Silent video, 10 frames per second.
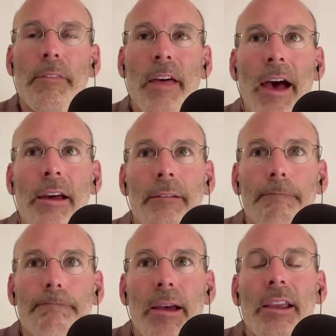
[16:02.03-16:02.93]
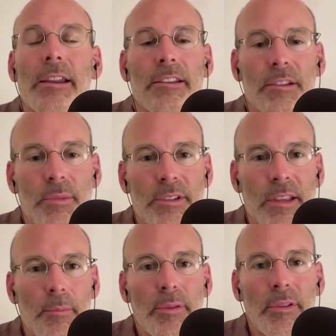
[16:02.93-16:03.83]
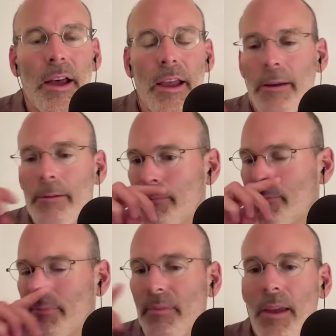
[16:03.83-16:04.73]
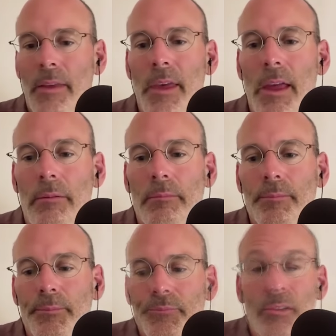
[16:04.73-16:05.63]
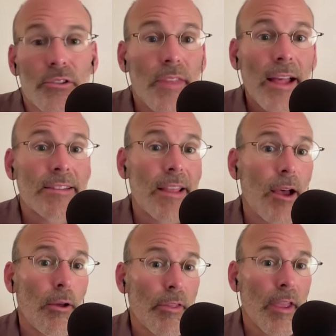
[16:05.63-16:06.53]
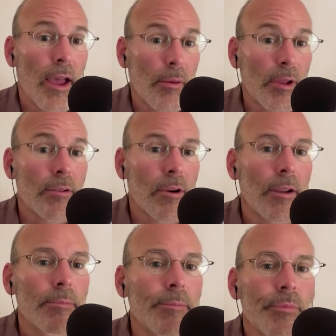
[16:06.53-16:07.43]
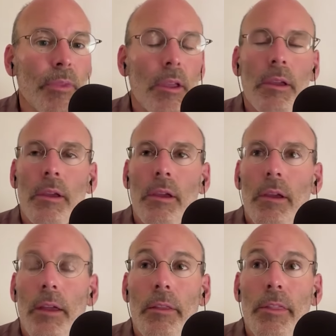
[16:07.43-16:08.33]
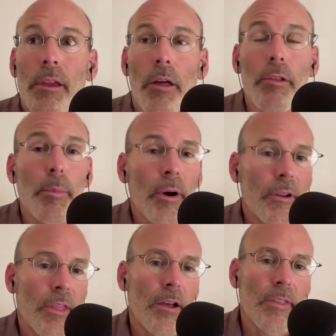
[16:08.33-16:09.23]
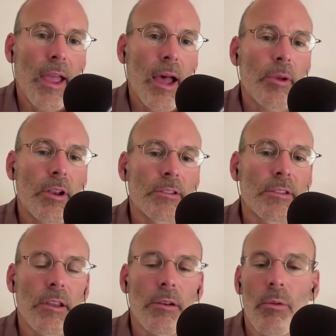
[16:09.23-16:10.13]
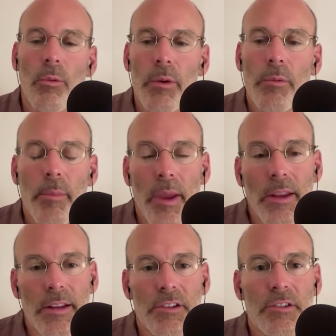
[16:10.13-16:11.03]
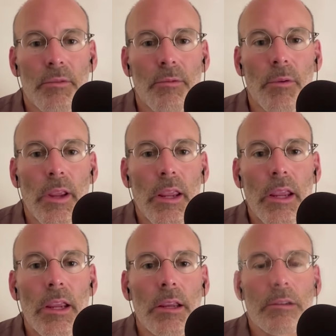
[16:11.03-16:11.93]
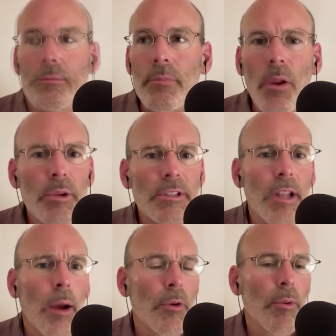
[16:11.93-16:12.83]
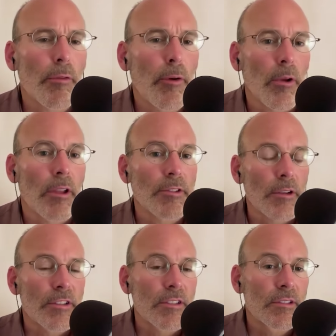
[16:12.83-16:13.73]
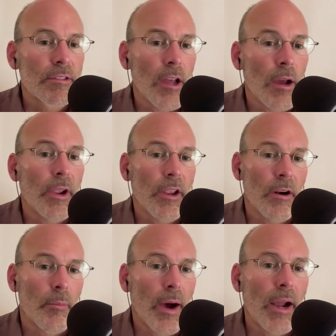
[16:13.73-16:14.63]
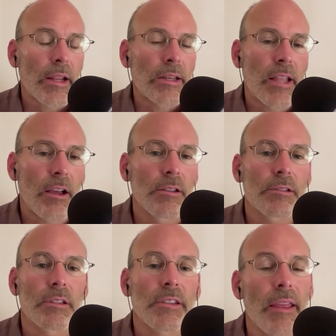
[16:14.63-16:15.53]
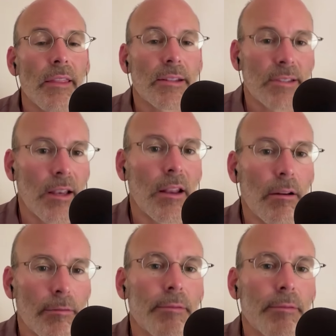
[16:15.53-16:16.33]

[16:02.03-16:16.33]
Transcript: That mechanism is at play. And then, so that's the healthy habit, right? The other part of the healthy habit is that when we pay attention when we eat, we stop when we're full because our stomach and our body tells us, hey, that's enough.